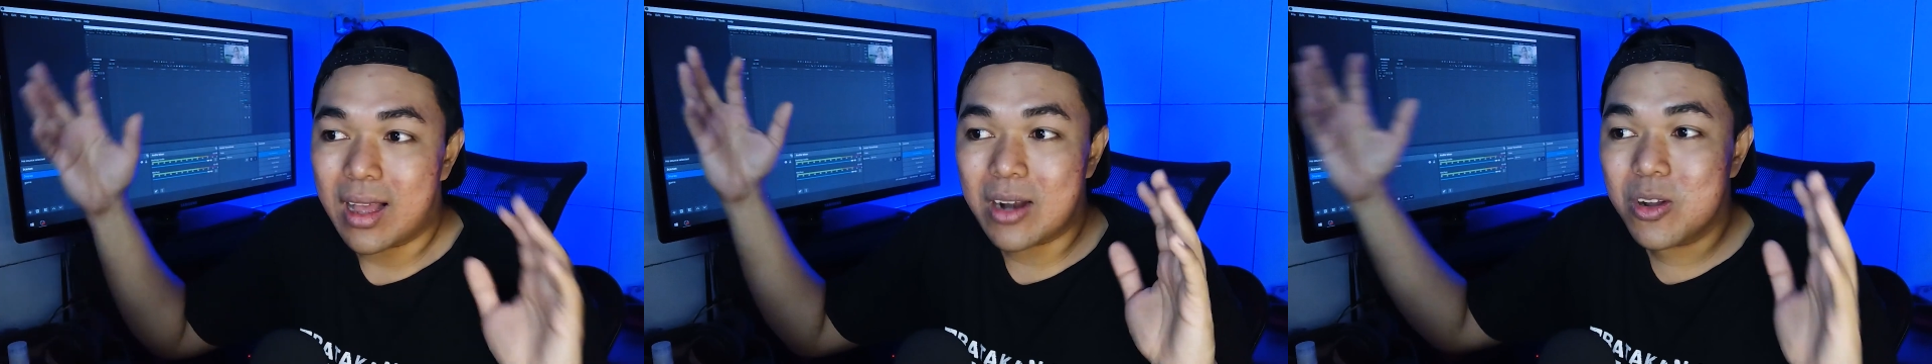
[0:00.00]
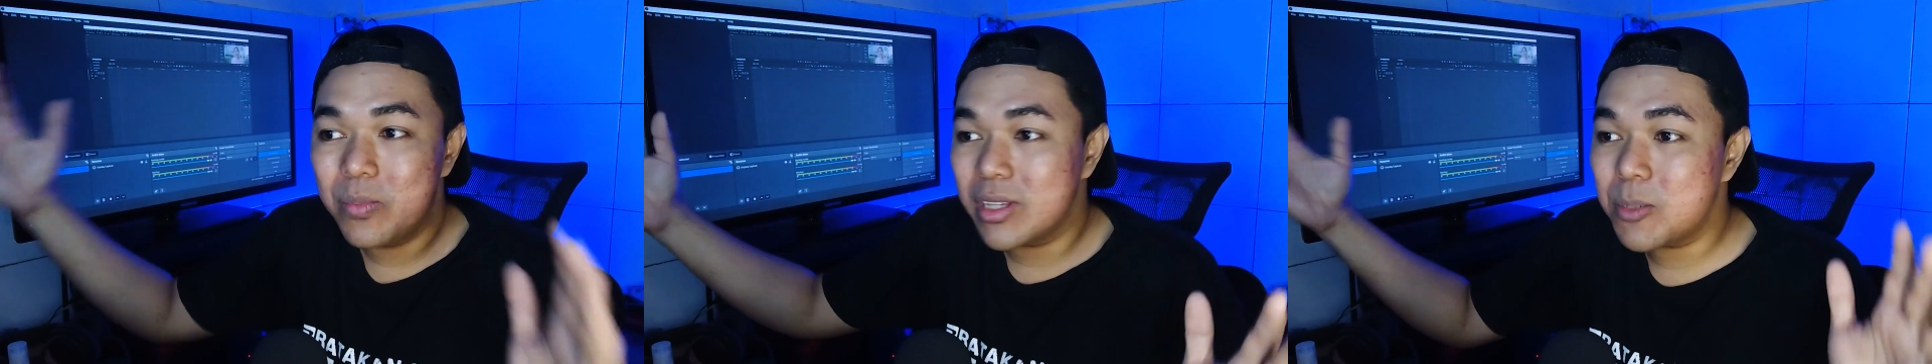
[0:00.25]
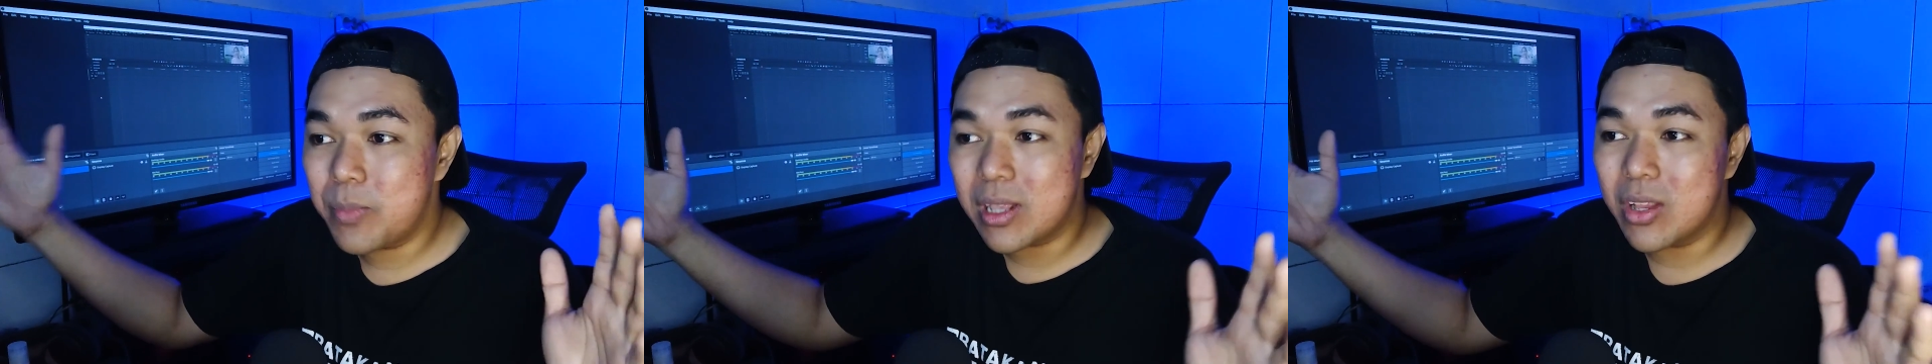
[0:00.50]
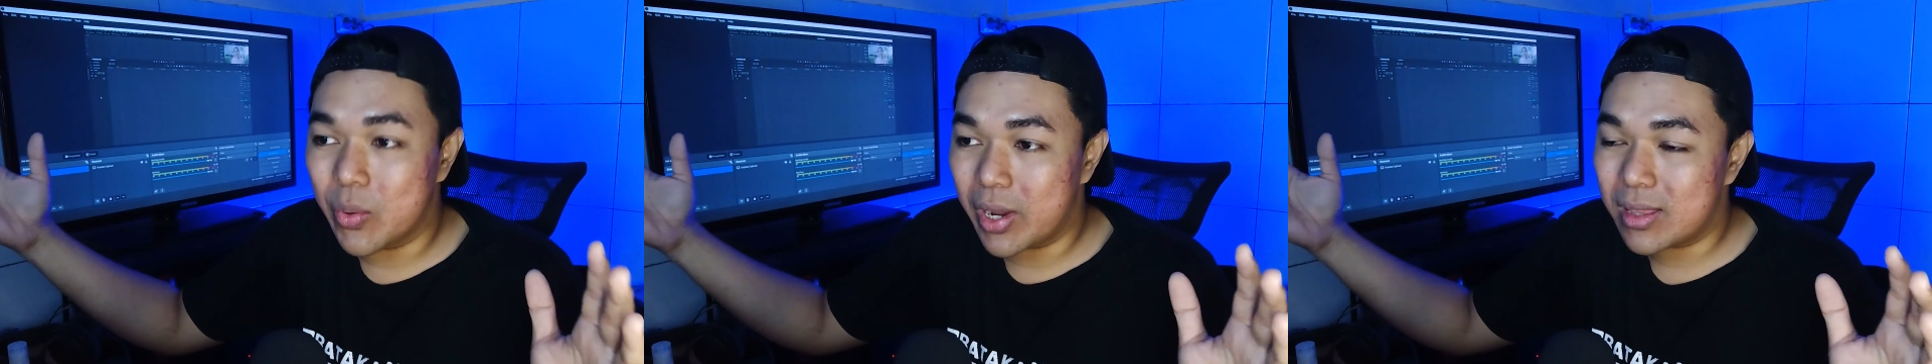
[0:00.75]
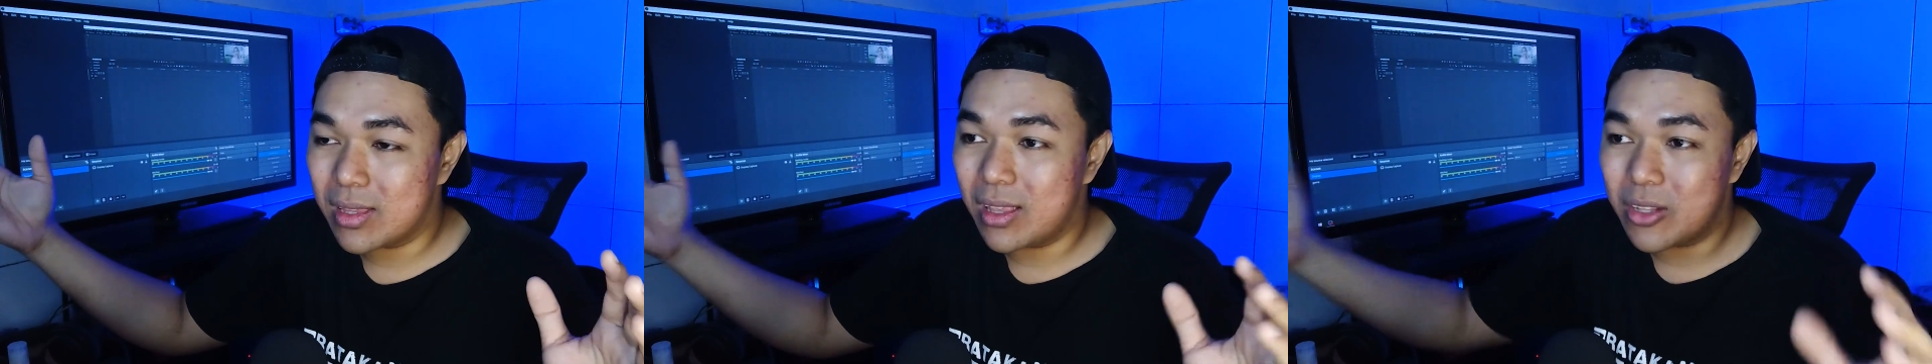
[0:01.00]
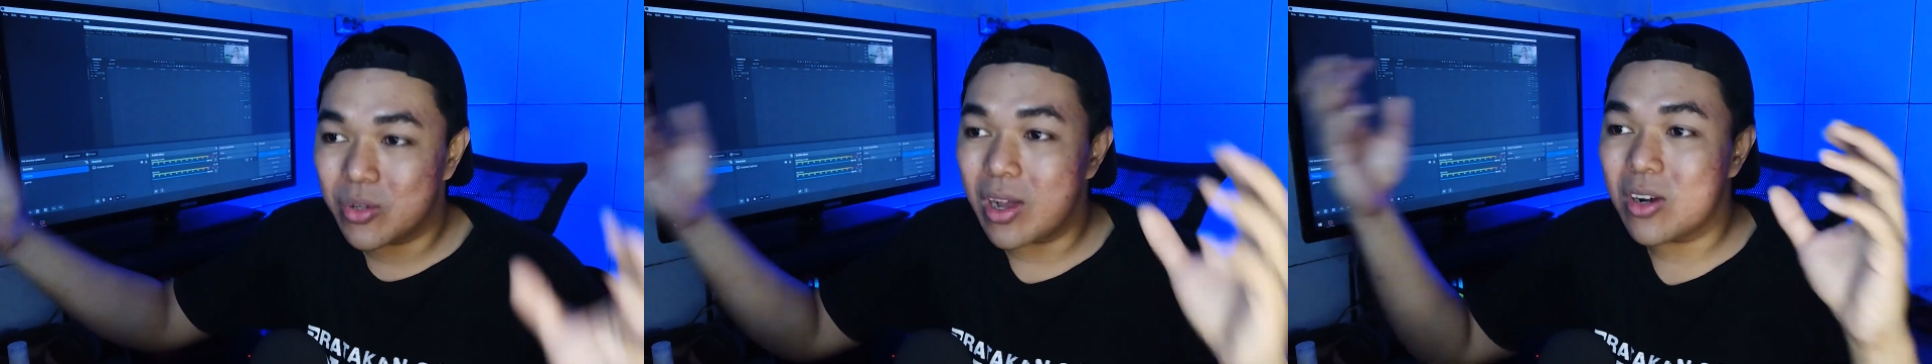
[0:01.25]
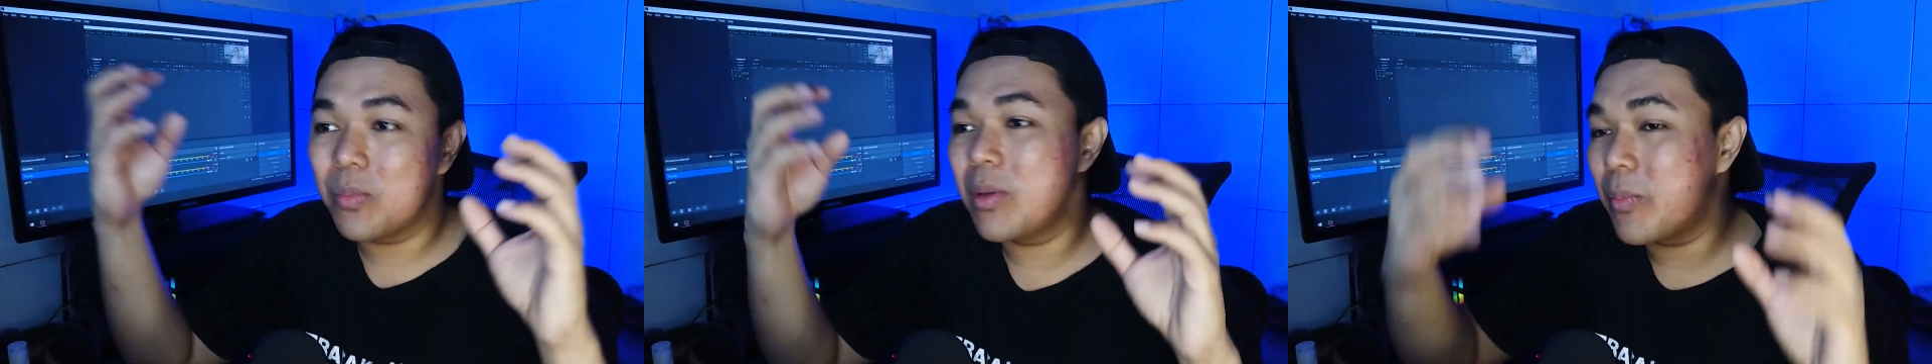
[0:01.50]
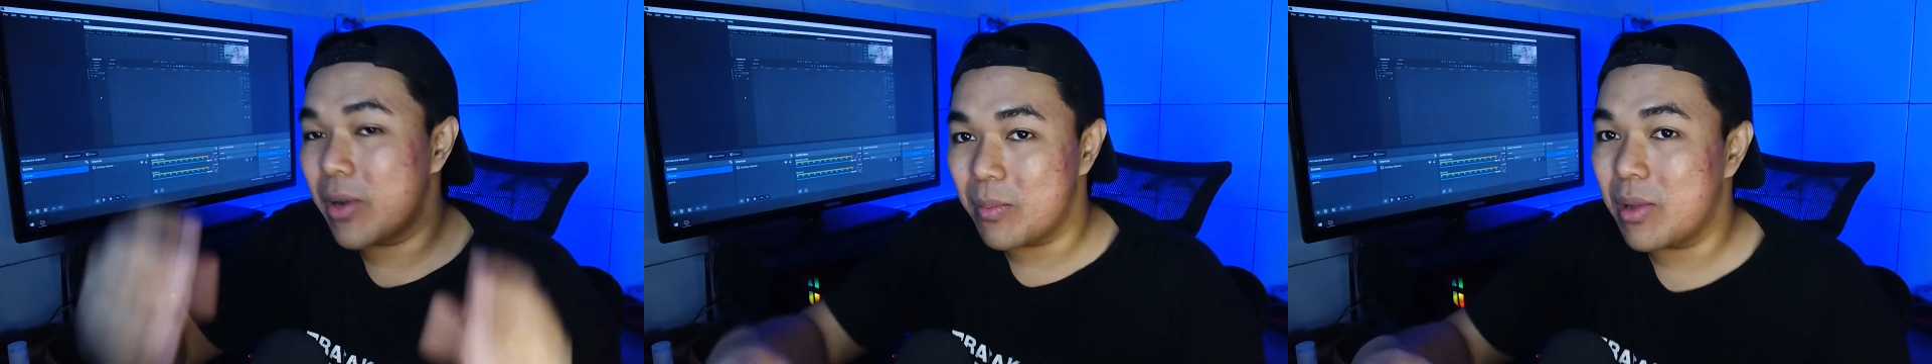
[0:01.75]
Adobe SpeedGrade into
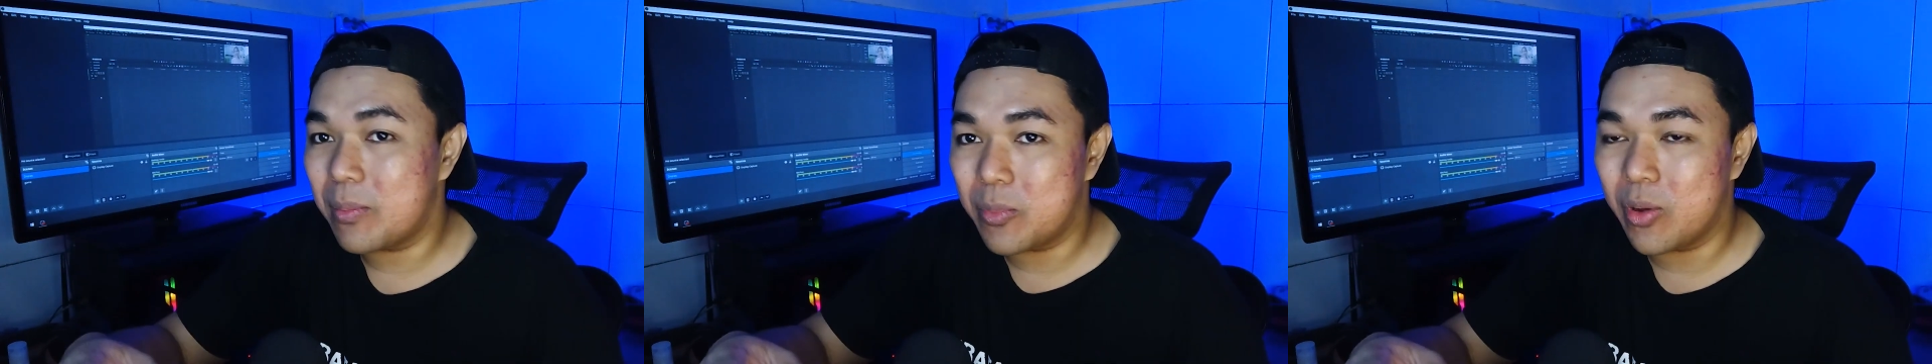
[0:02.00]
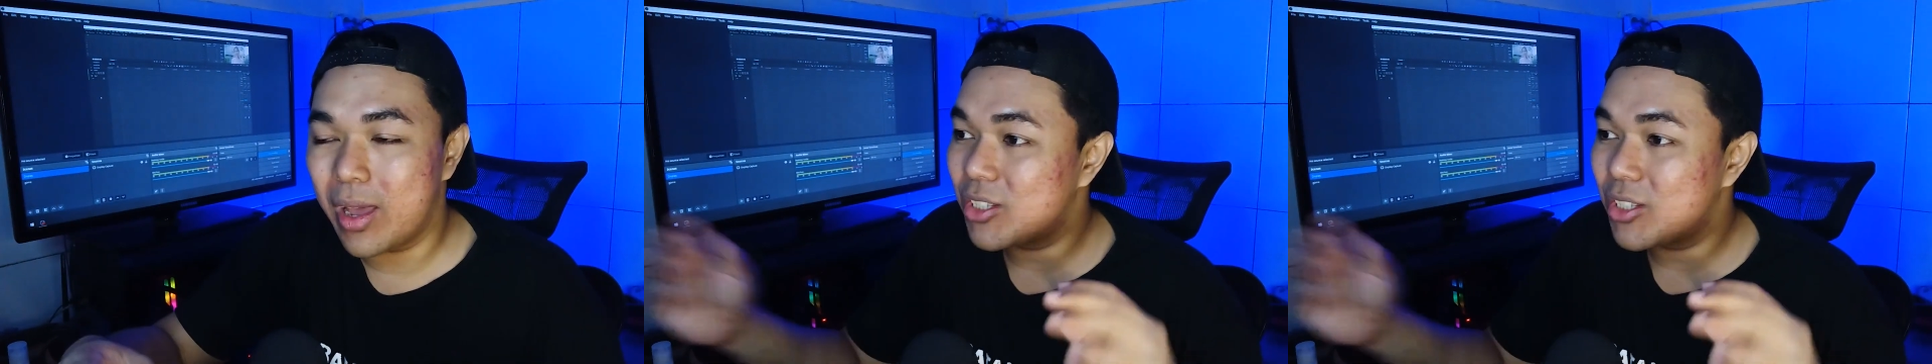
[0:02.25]
Adobe Premiere Pro